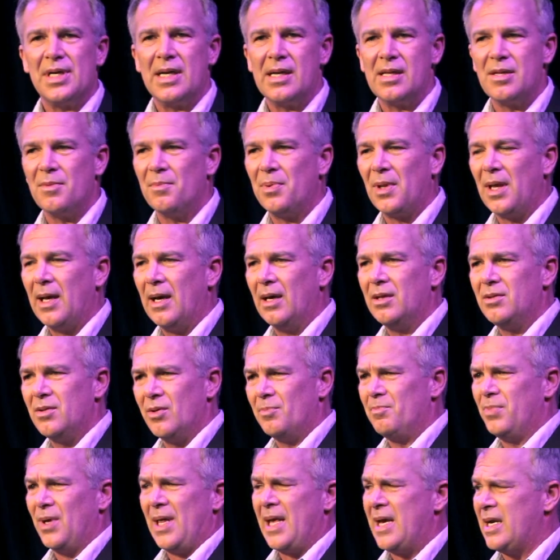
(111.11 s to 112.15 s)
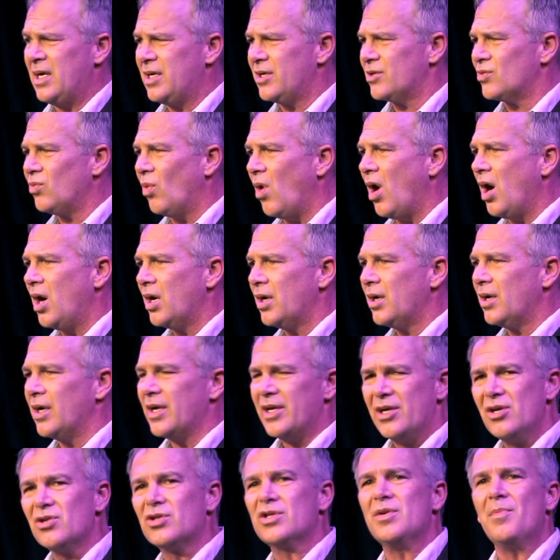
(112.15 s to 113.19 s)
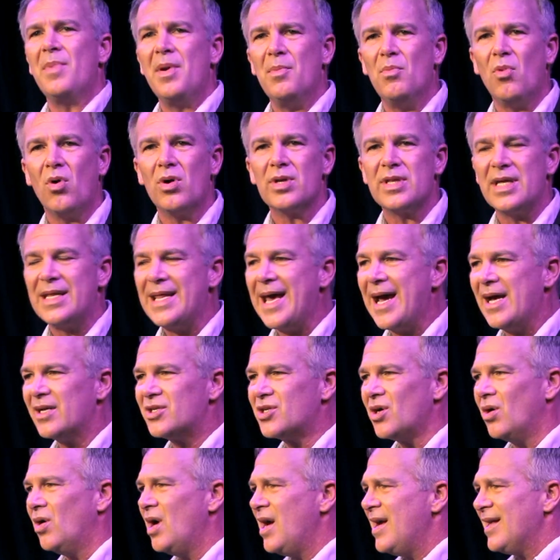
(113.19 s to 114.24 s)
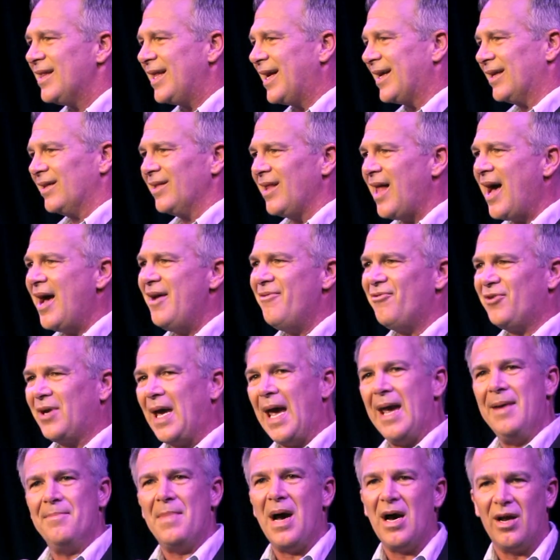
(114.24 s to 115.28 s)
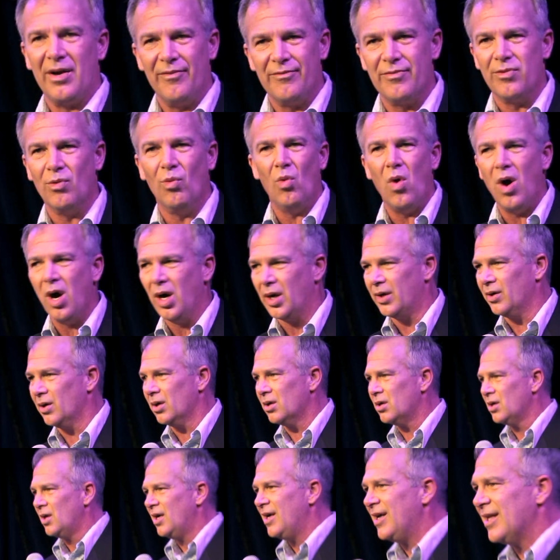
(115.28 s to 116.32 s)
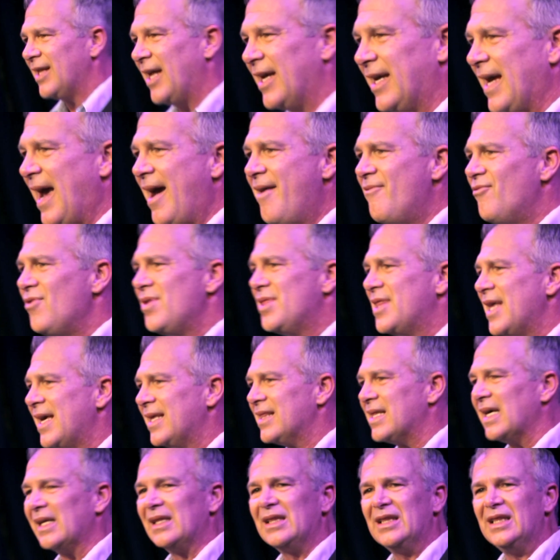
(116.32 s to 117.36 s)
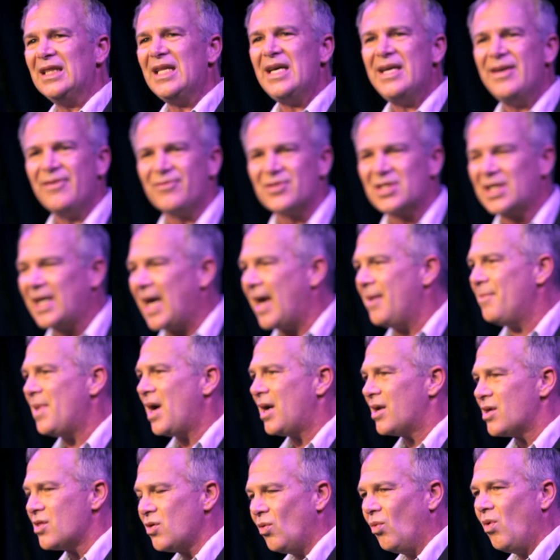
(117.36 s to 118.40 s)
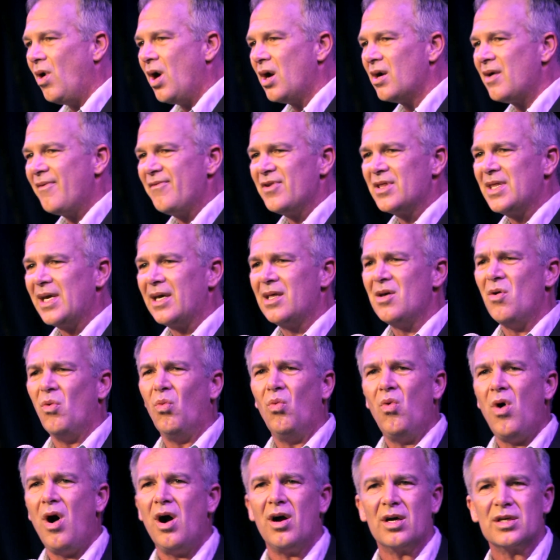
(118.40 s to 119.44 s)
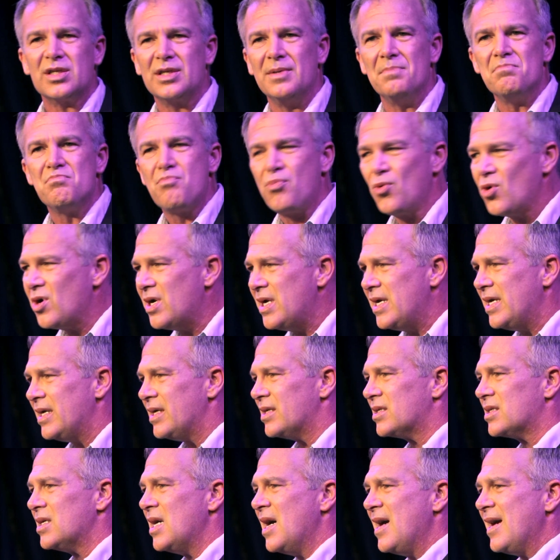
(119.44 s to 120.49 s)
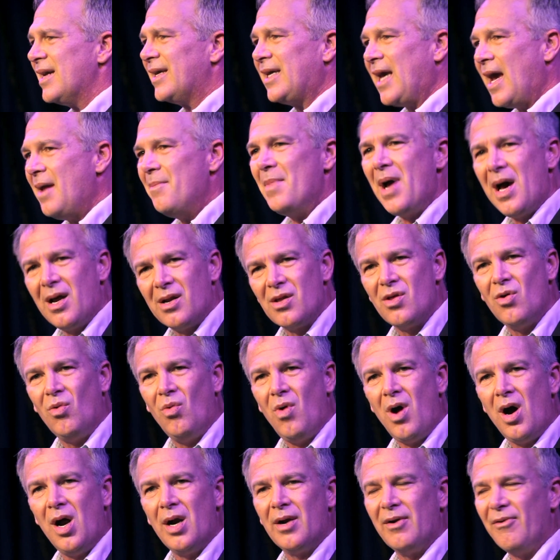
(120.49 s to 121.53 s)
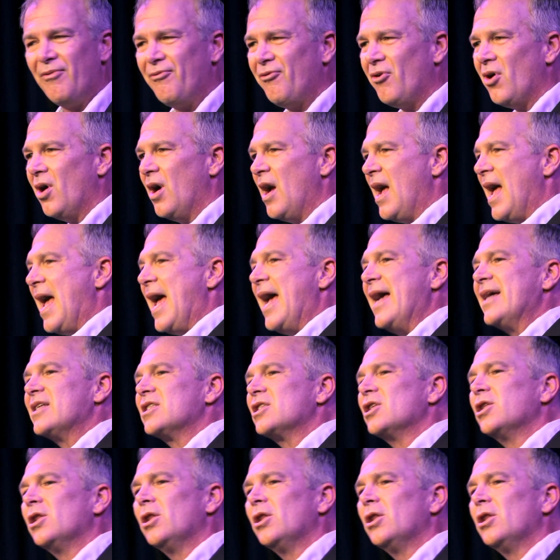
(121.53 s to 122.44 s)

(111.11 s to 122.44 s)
of the planet is water, and it used to be more than that. So like life came out of the water. Like everything that lives came out of the water. Everything that walks and breathes came out of the water for as